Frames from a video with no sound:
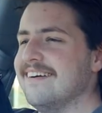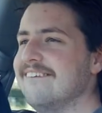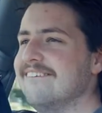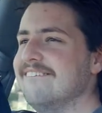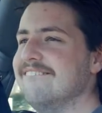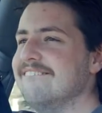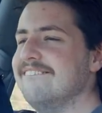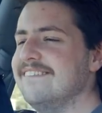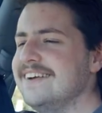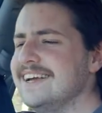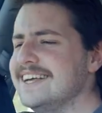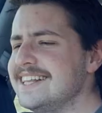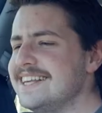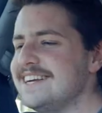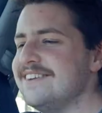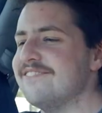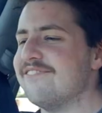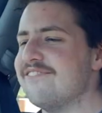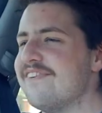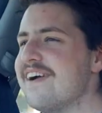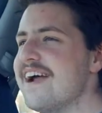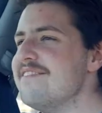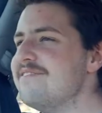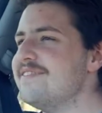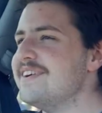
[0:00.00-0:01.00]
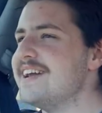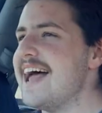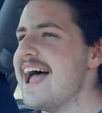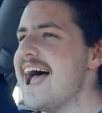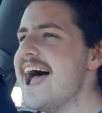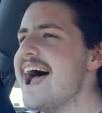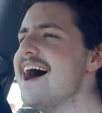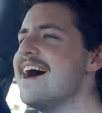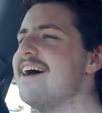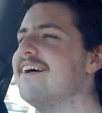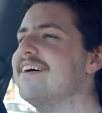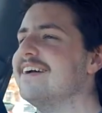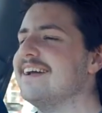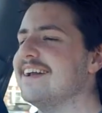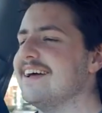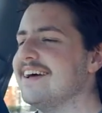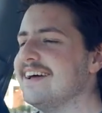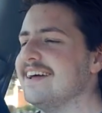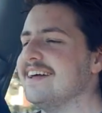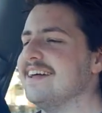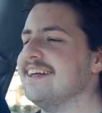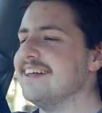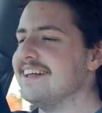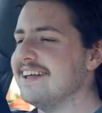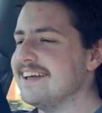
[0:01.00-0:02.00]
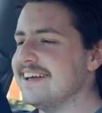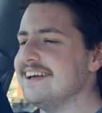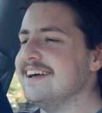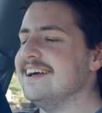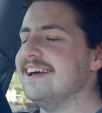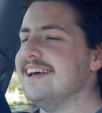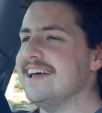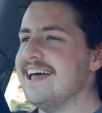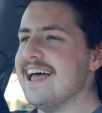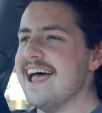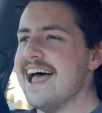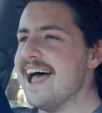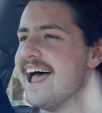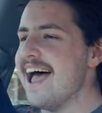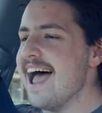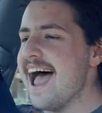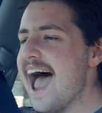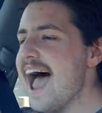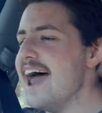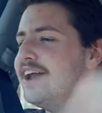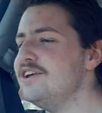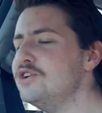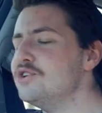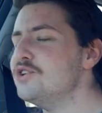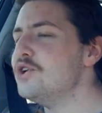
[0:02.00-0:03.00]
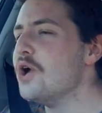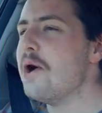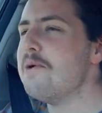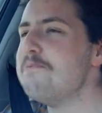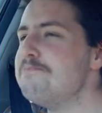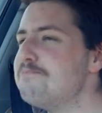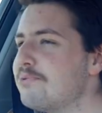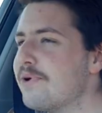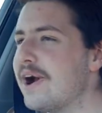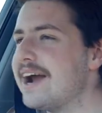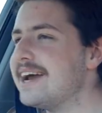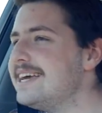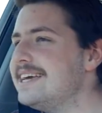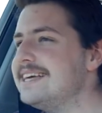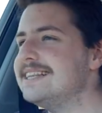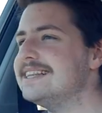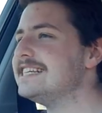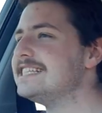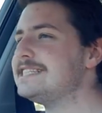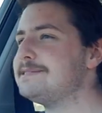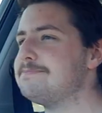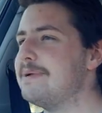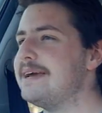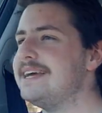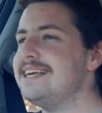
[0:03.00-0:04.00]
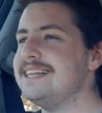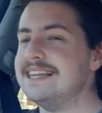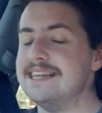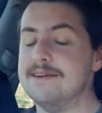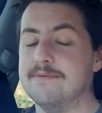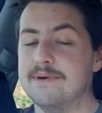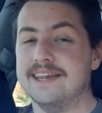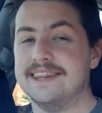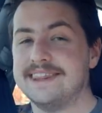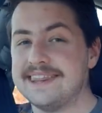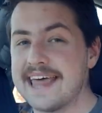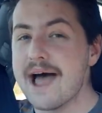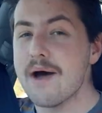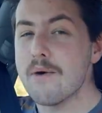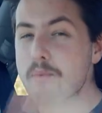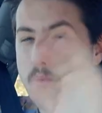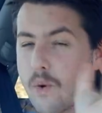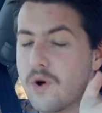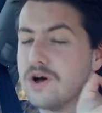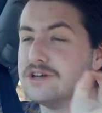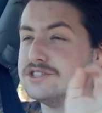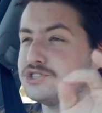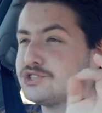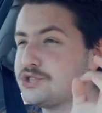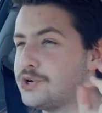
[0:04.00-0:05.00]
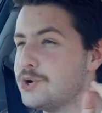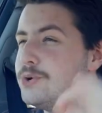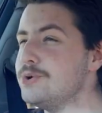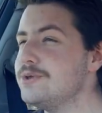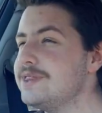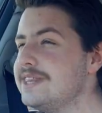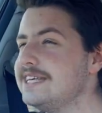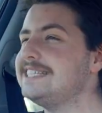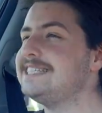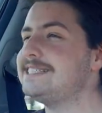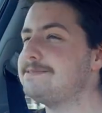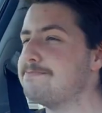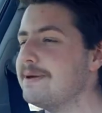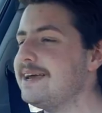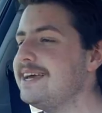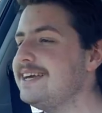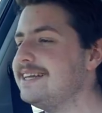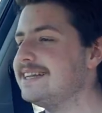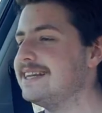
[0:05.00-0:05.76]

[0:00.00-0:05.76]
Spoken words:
really rev it out. And you're not breaking the speed limit. That was to the speed